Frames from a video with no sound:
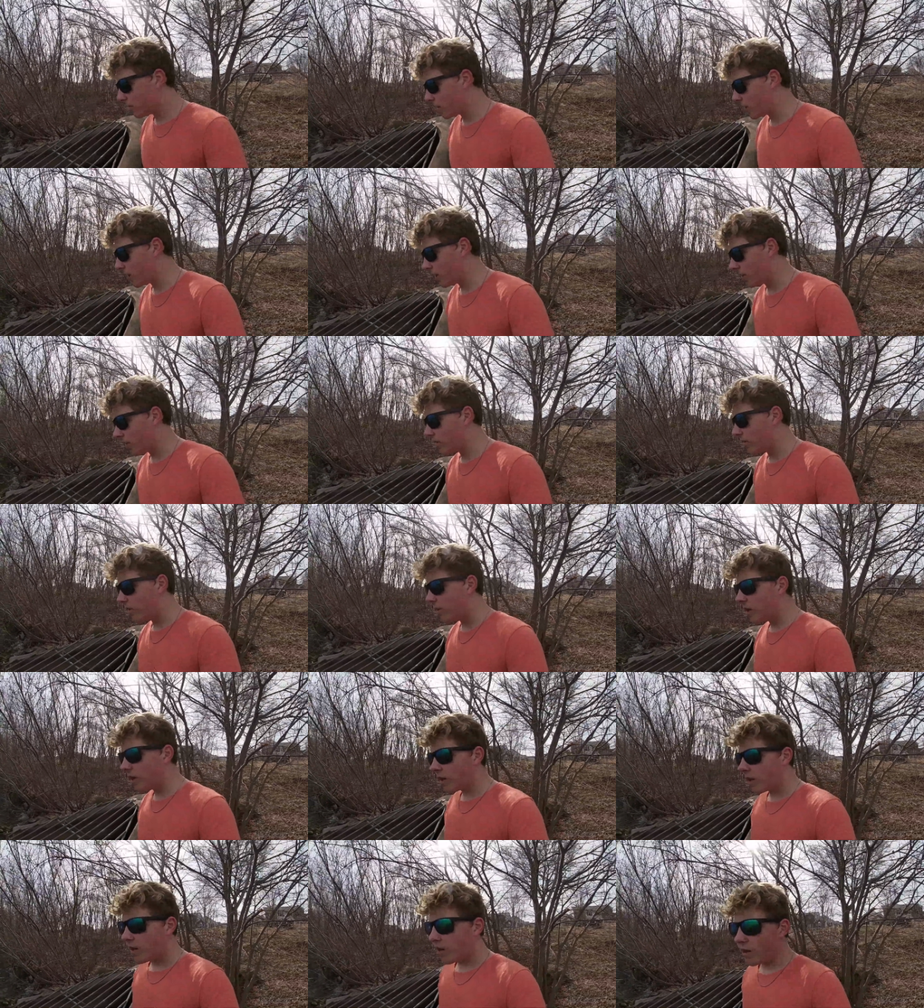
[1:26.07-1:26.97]
because
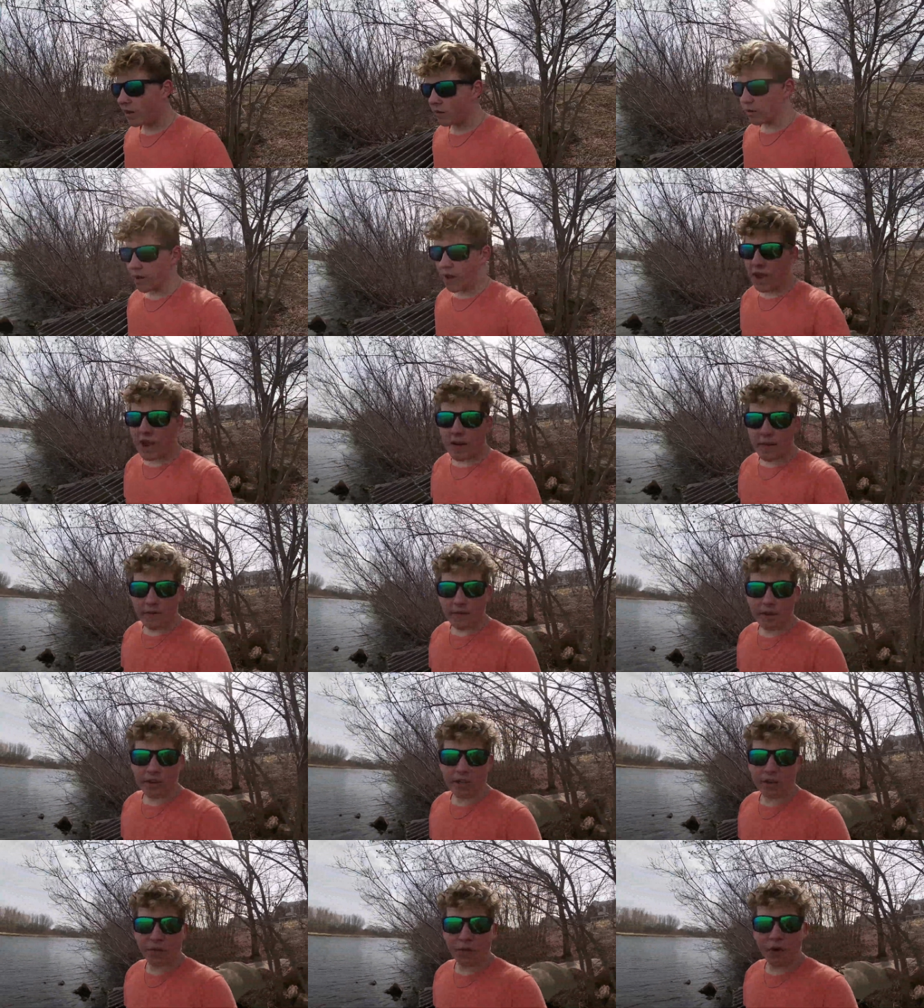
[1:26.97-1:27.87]
you can't
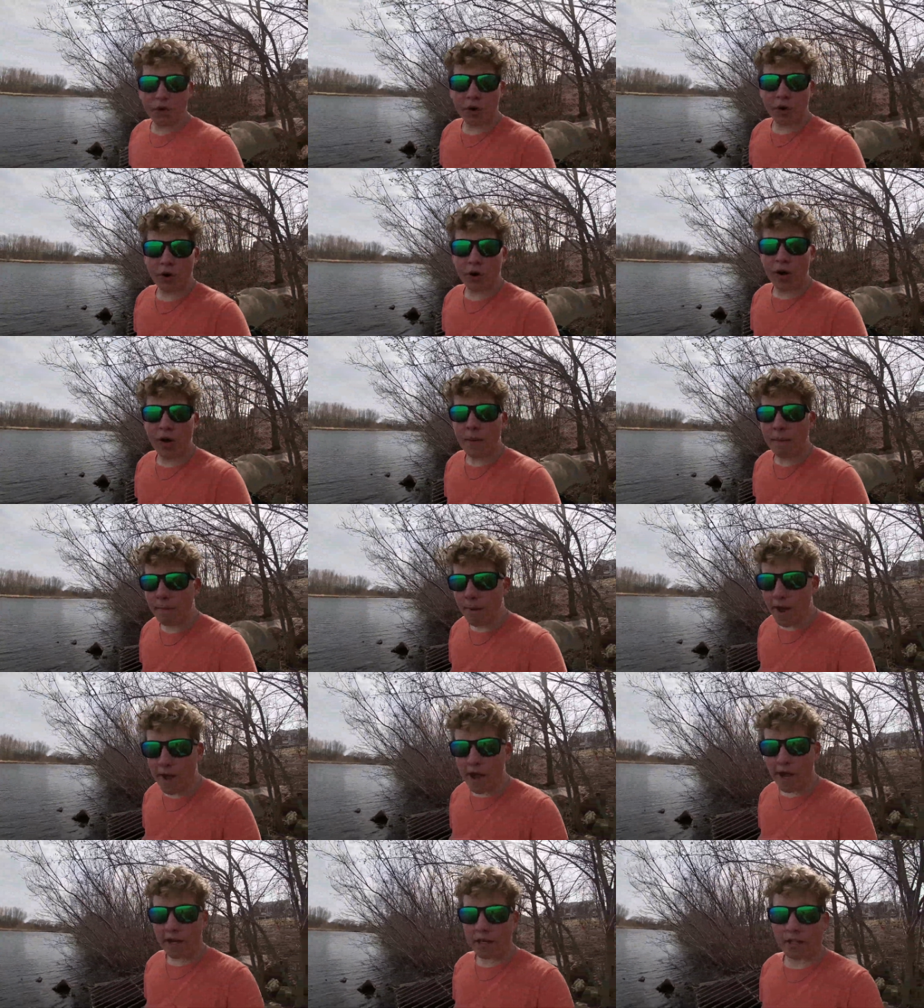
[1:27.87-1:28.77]
fish for
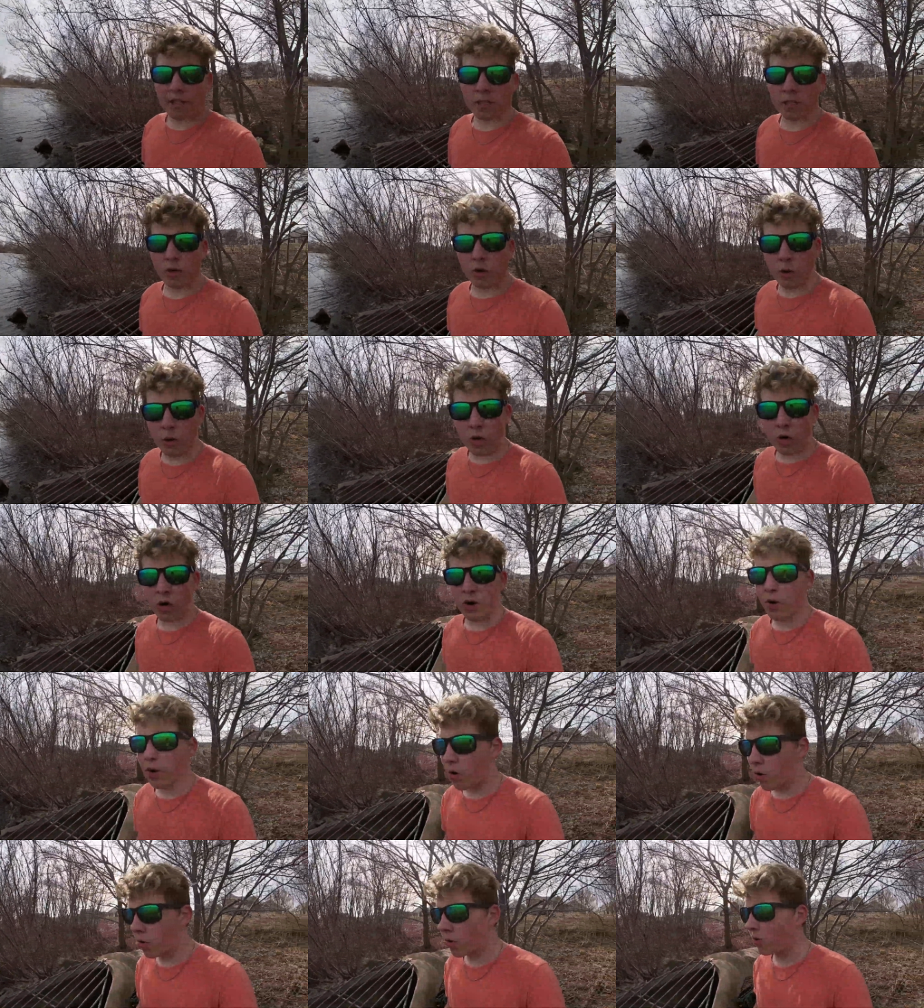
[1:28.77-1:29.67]
bass or
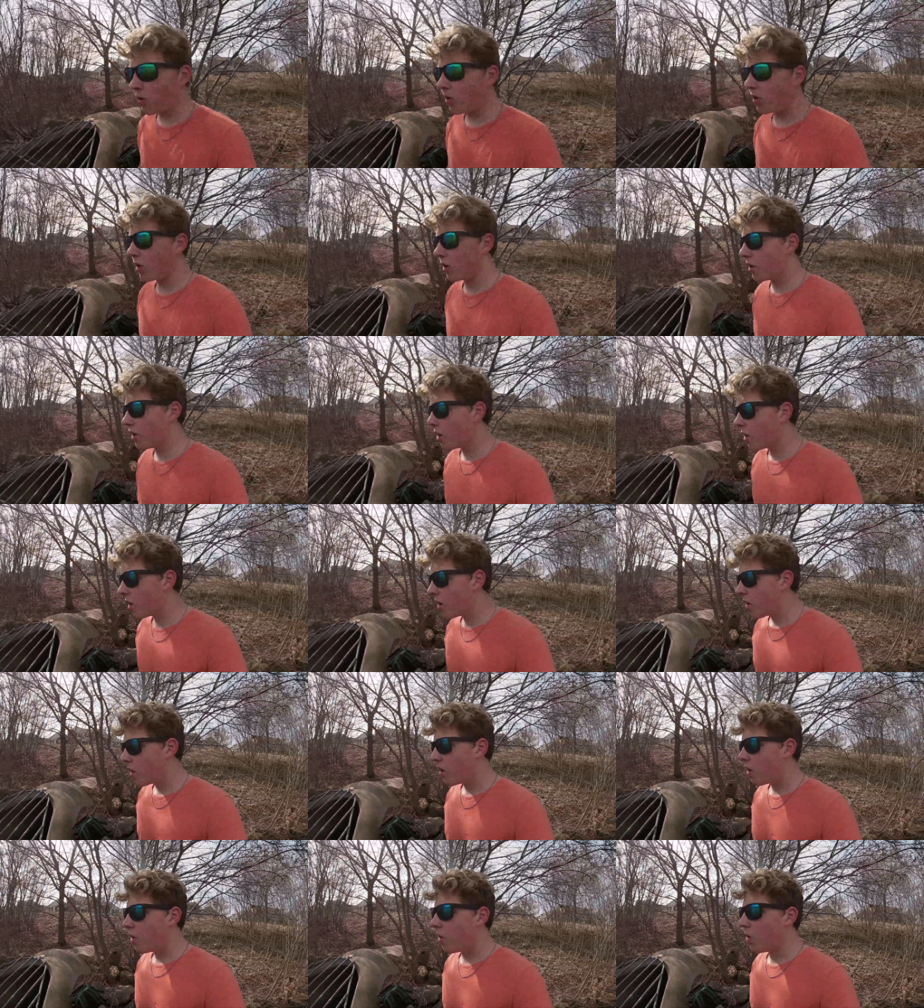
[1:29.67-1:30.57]
northern
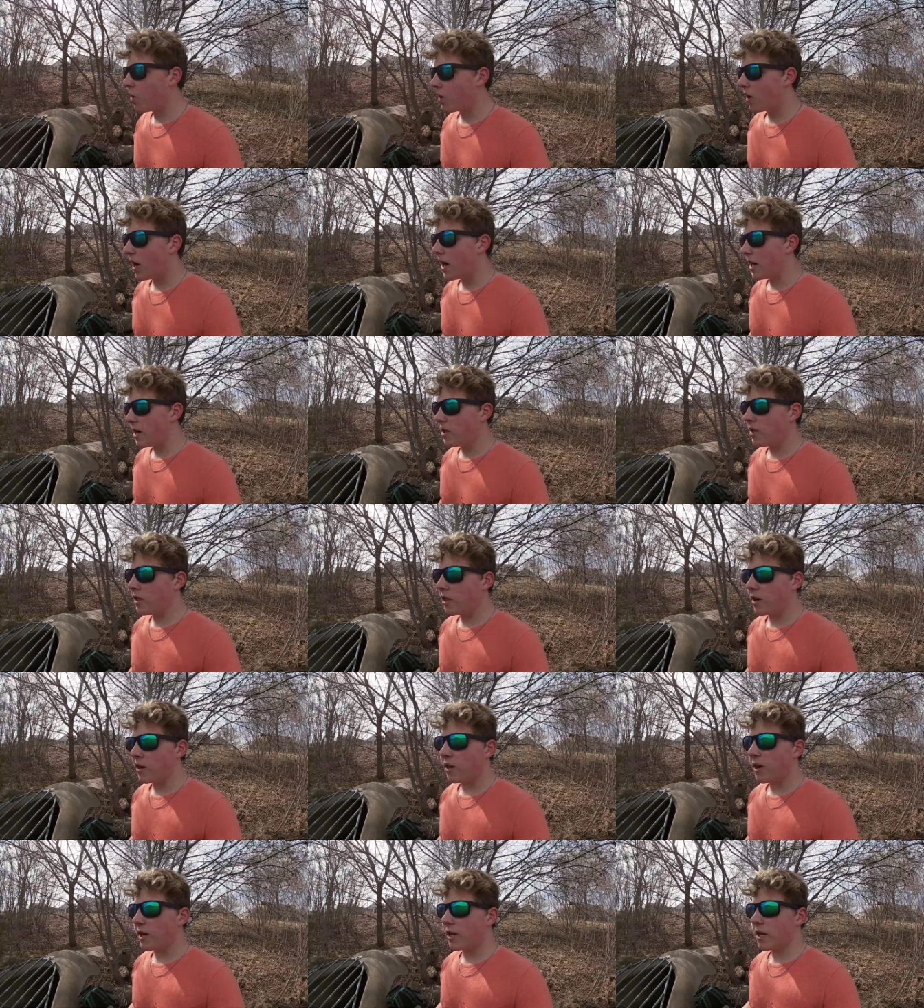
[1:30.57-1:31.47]
or
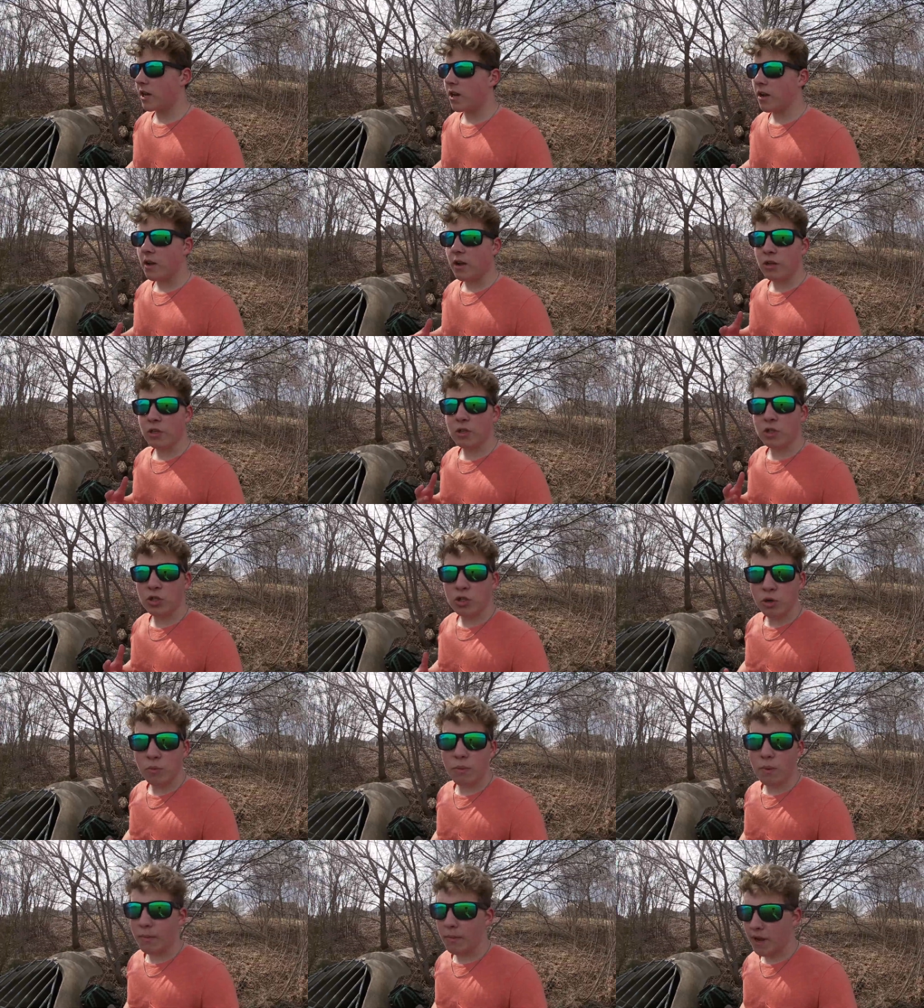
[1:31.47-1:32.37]
anything like
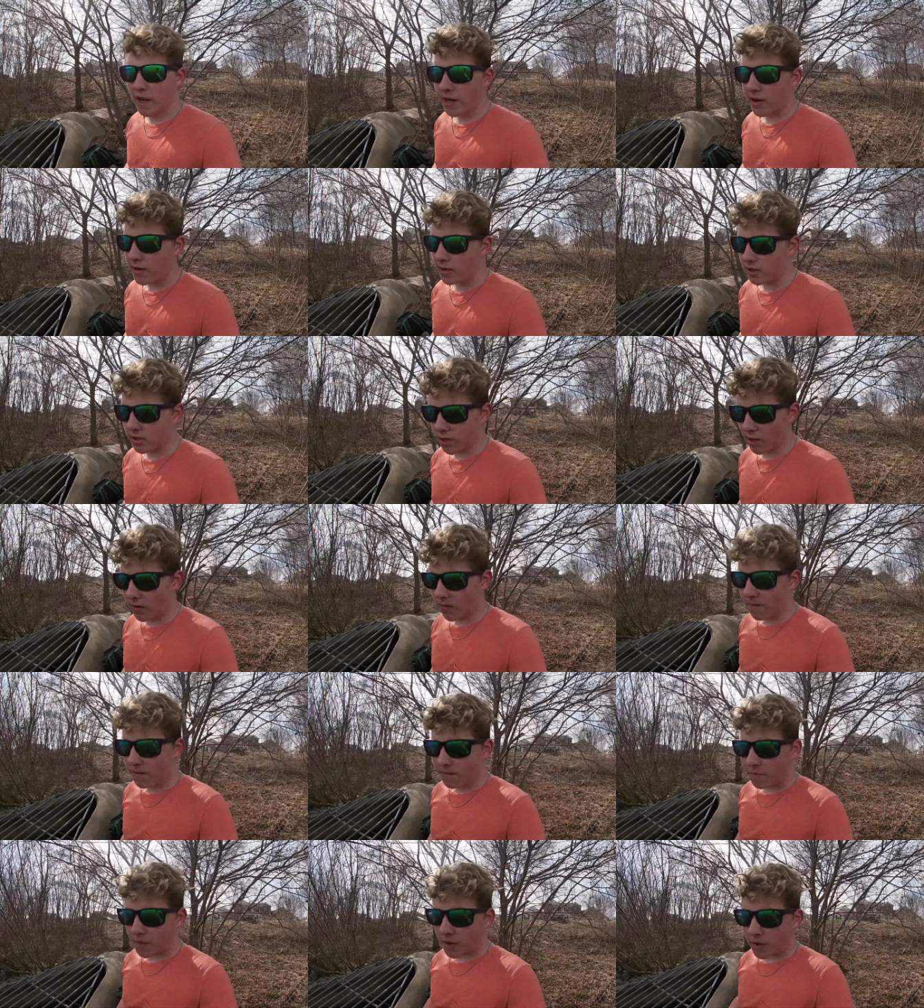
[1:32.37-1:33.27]
super big so
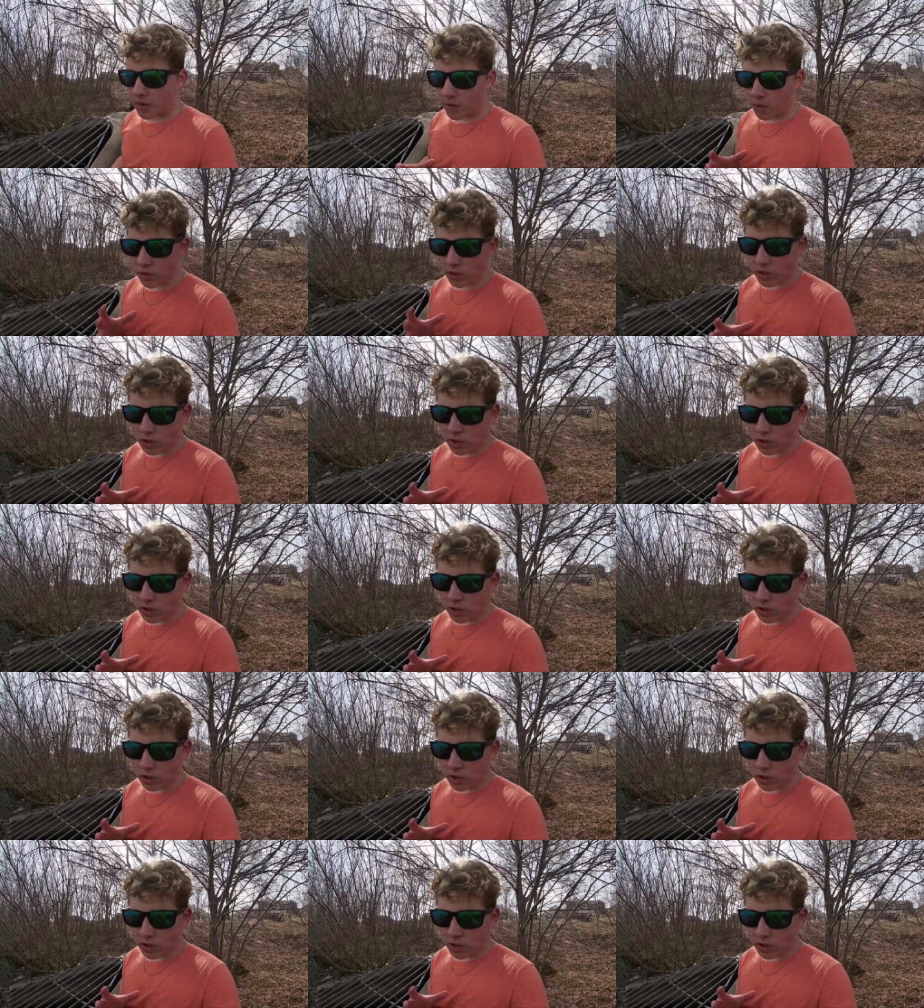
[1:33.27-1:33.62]
we're